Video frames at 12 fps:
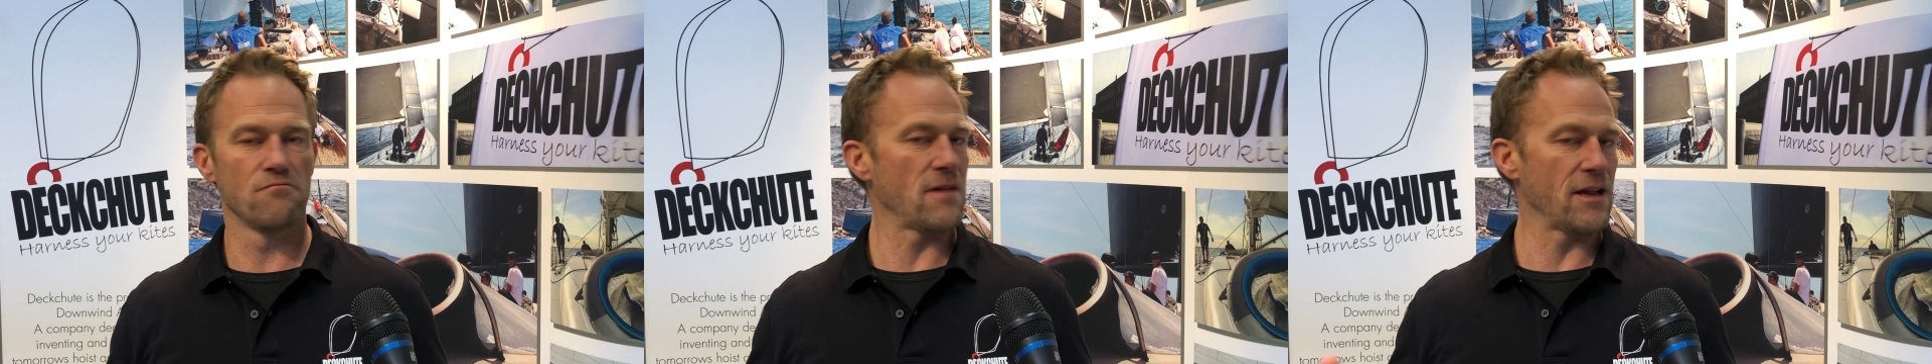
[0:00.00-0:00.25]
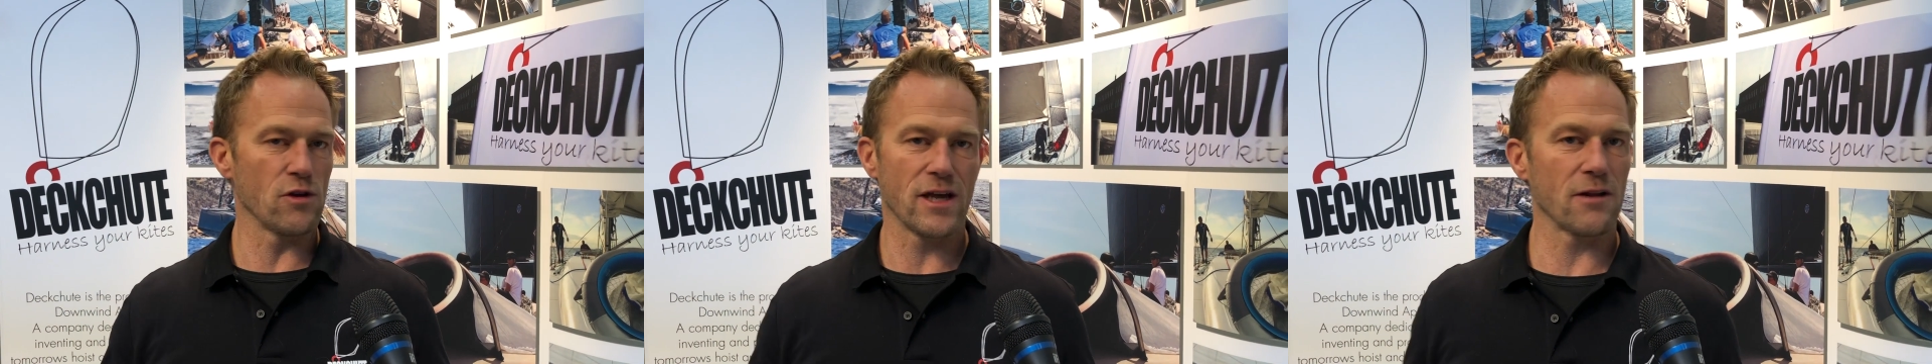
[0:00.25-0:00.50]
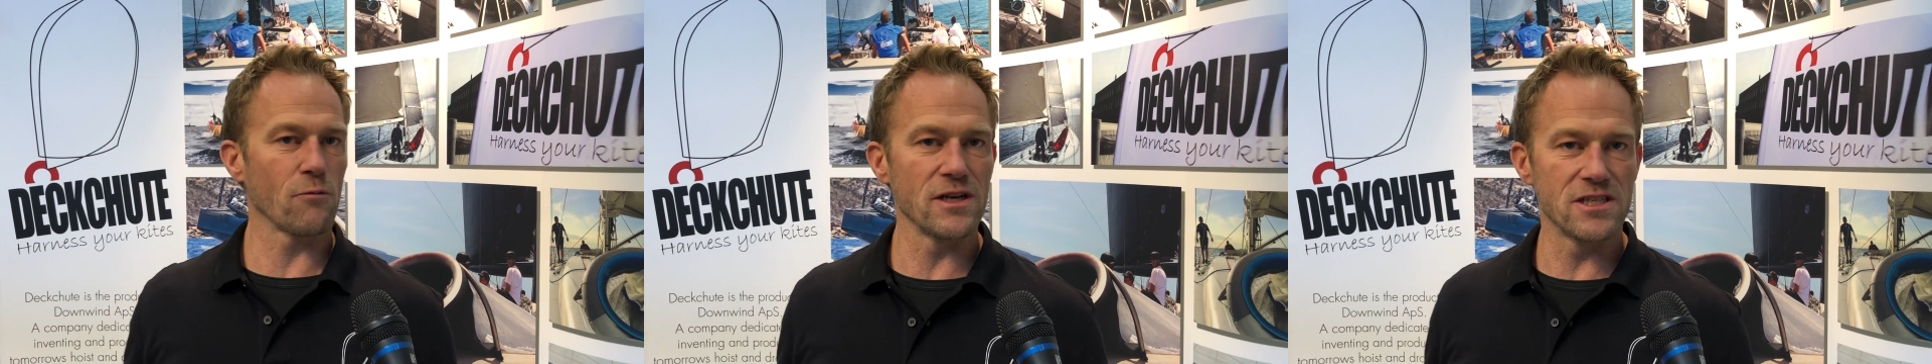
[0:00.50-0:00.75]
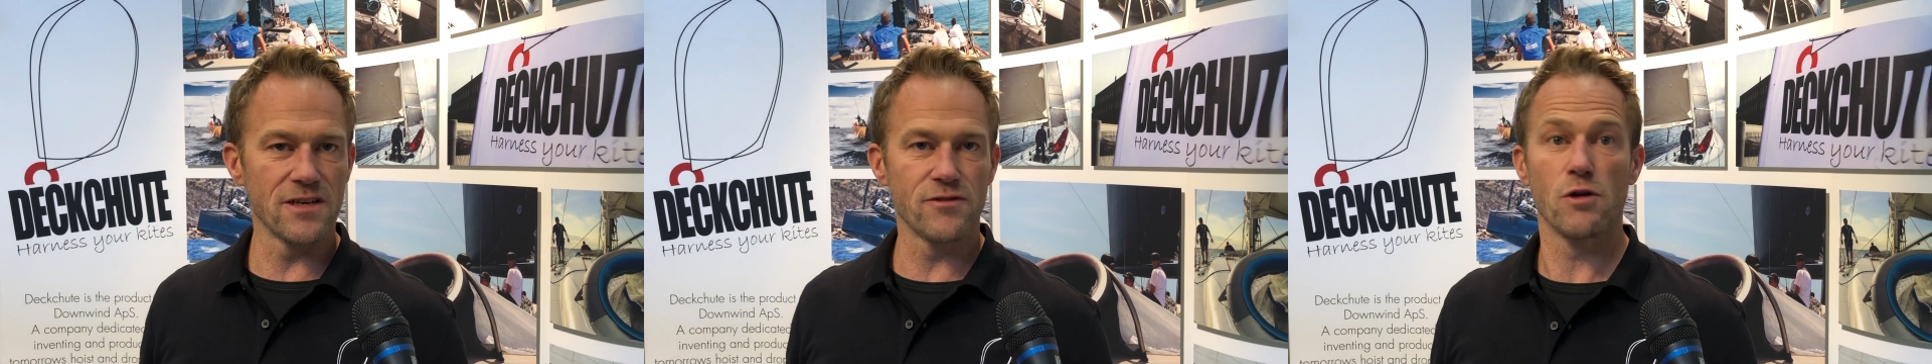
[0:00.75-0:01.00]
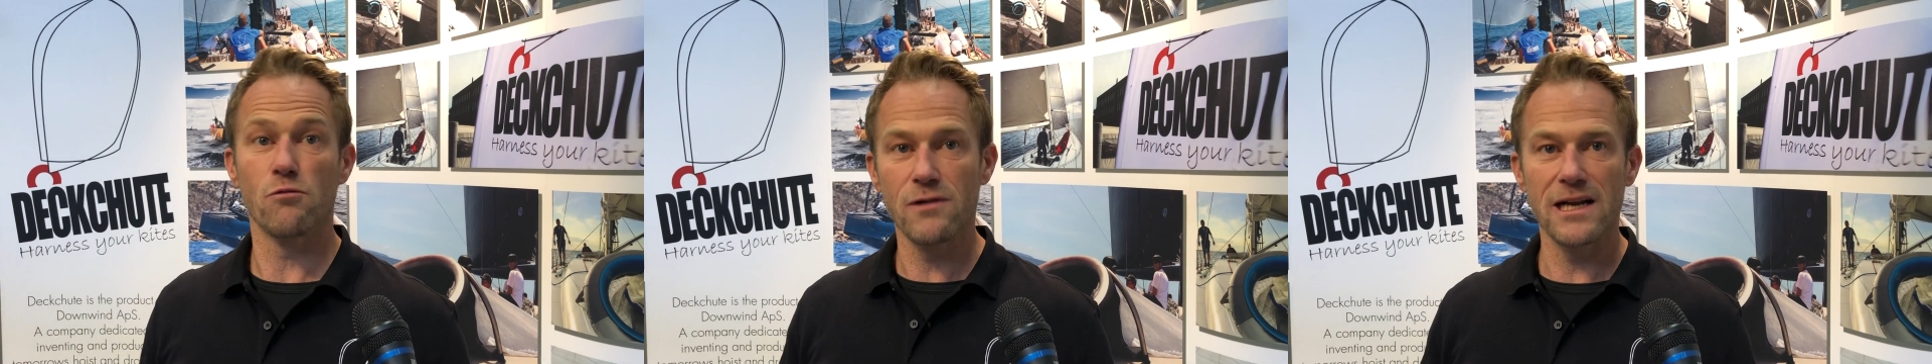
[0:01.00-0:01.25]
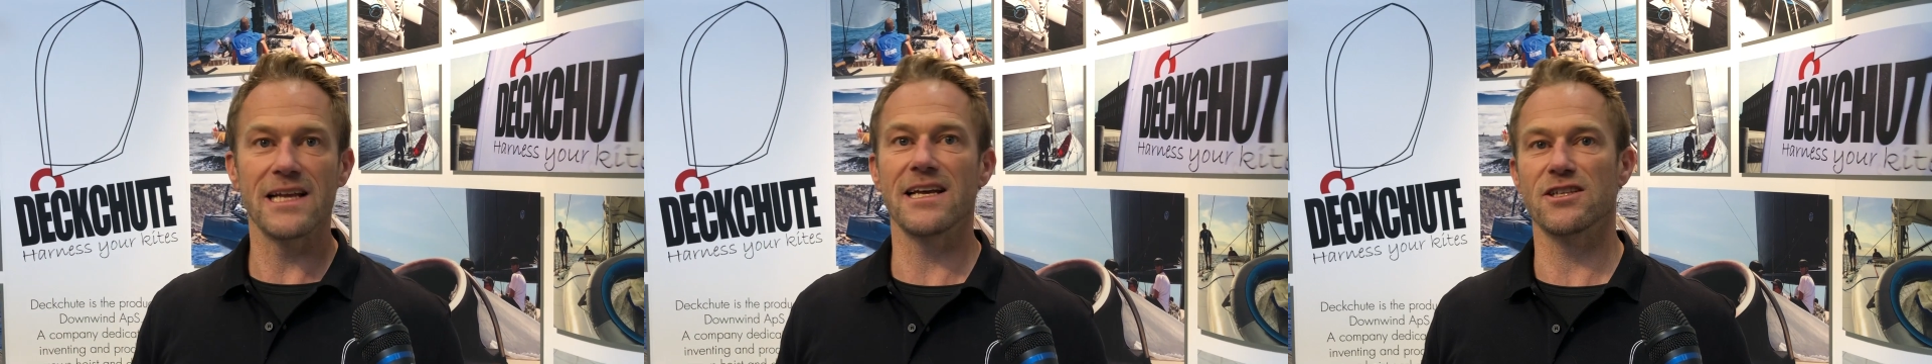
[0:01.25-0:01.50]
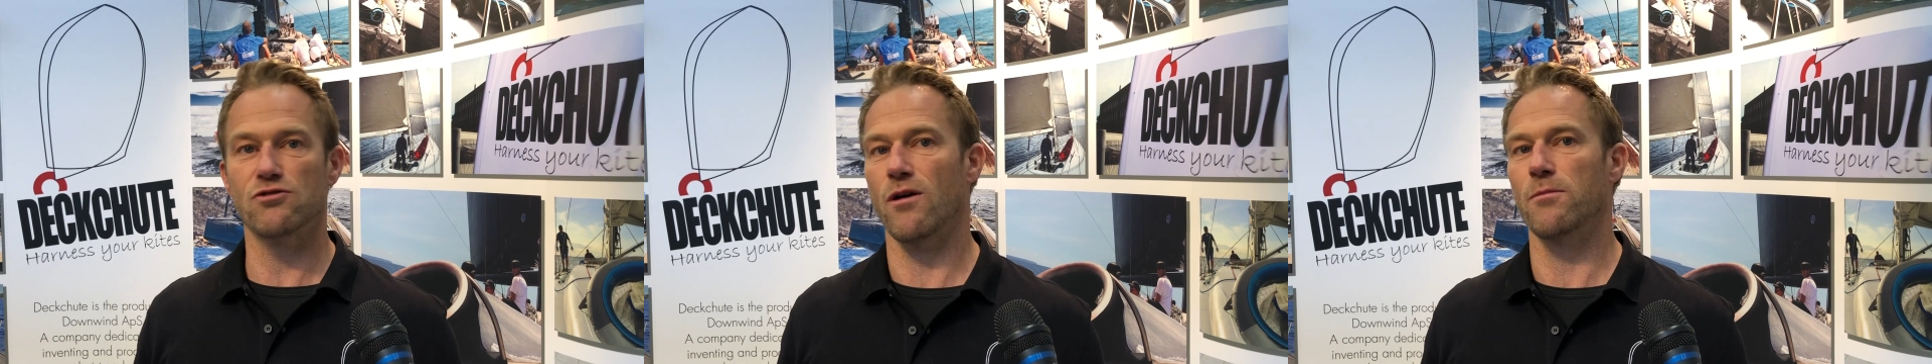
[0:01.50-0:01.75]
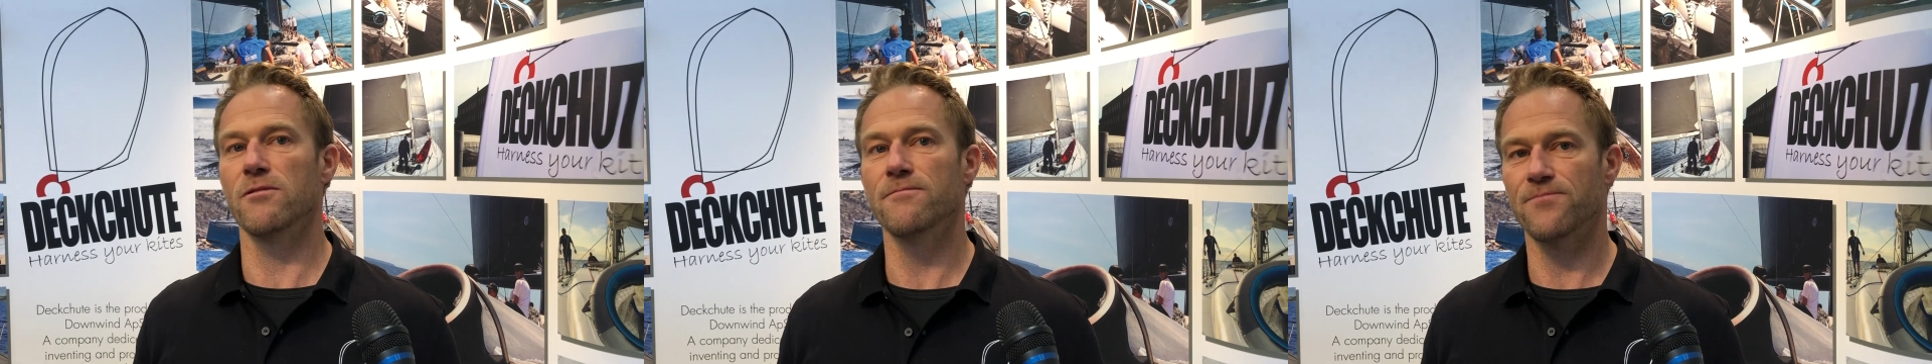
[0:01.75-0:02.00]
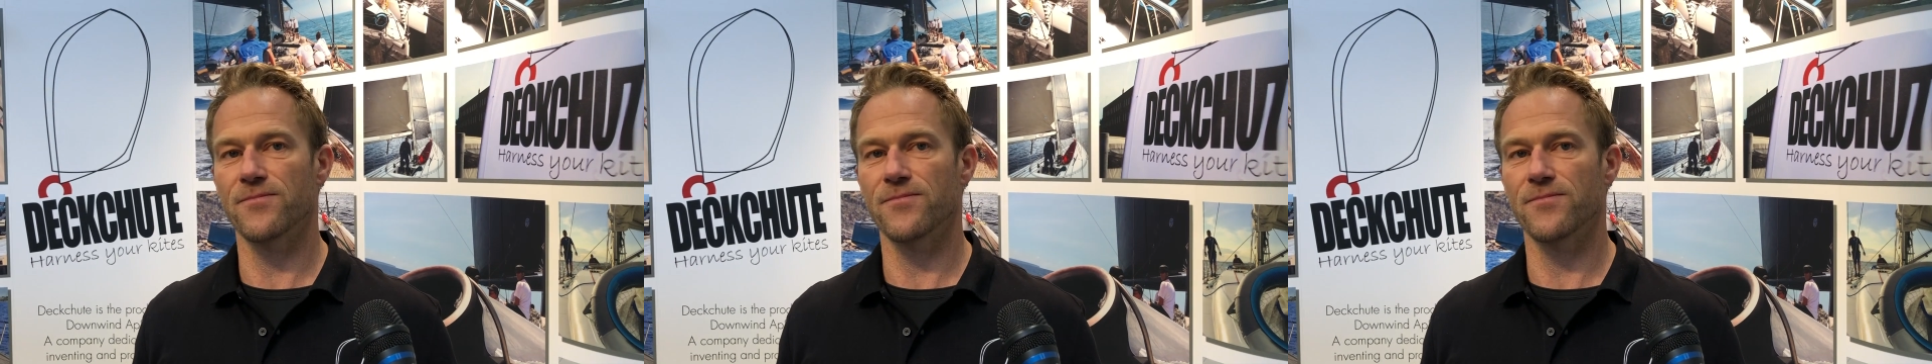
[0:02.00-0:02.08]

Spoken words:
and you get a wind shift, you're really in trouble.